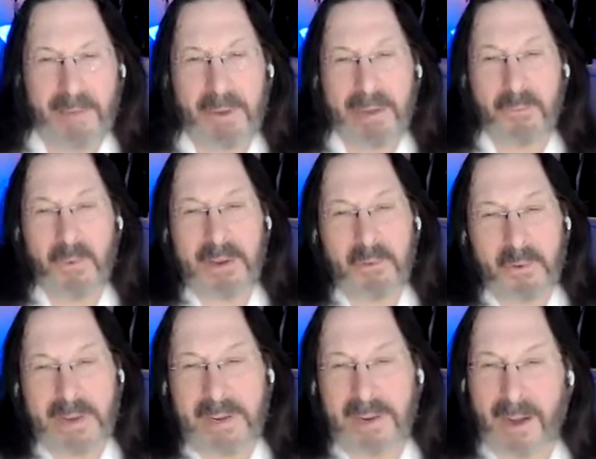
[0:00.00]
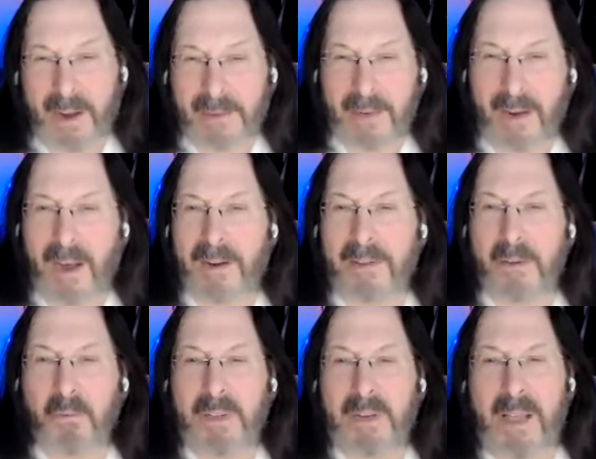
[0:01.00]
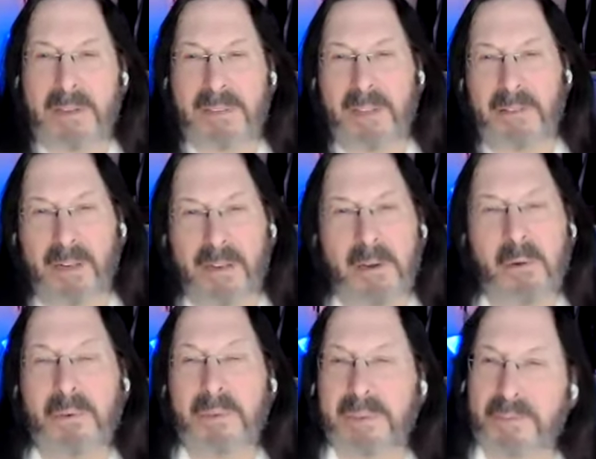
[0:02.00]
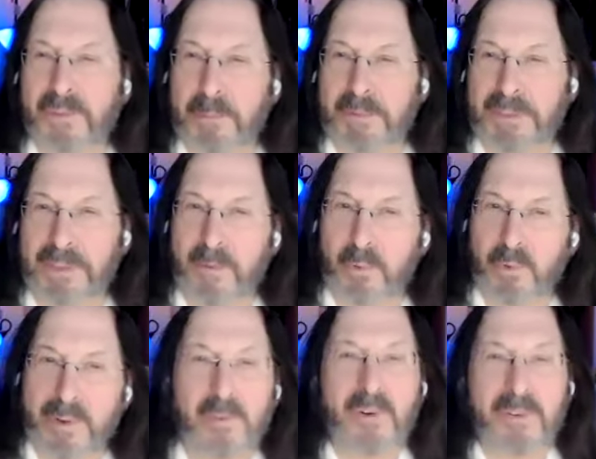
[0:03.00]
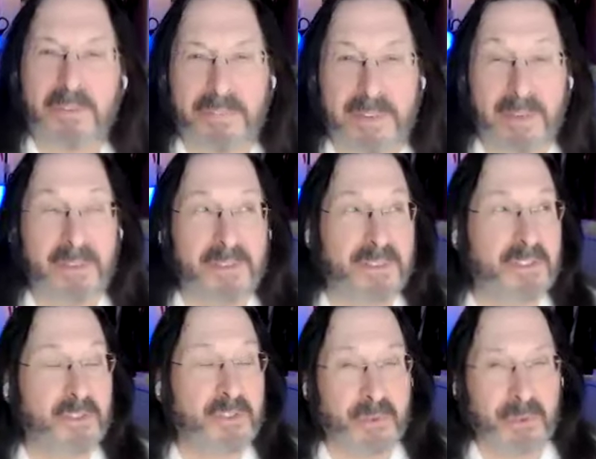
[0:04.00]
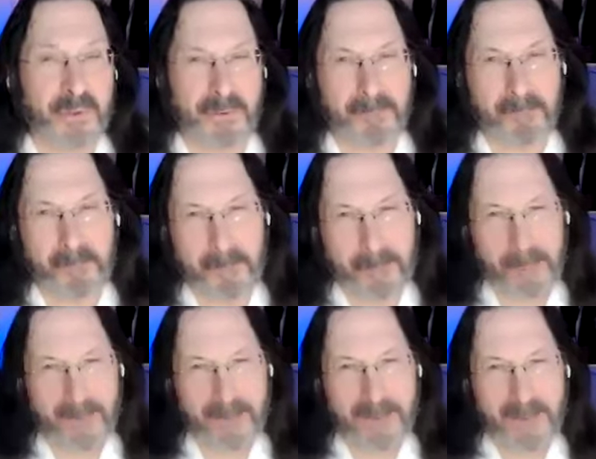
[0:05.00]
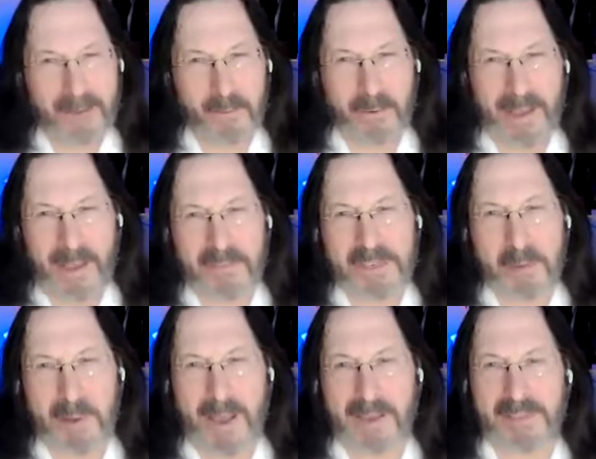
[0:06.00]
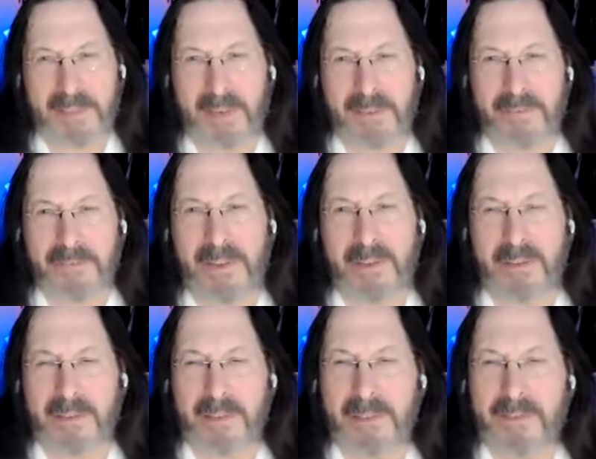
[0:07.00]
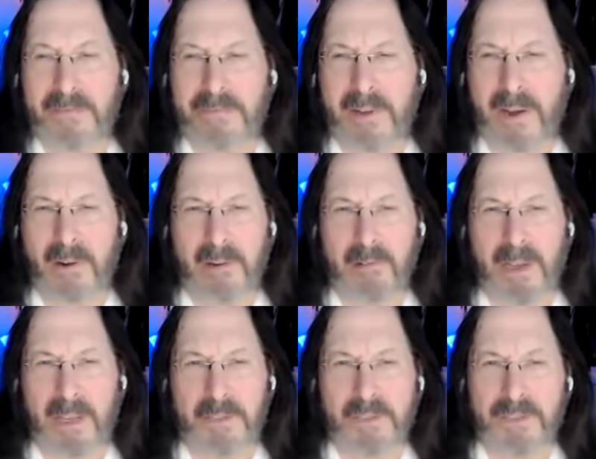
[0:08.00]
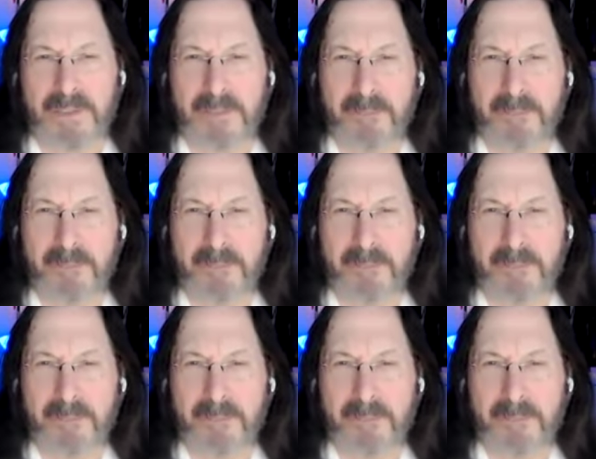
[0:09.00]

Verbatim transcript: And we, we read on and on, and you realize that the literal description of the river of feelings is true. We have this capacity to feel, it's very rich.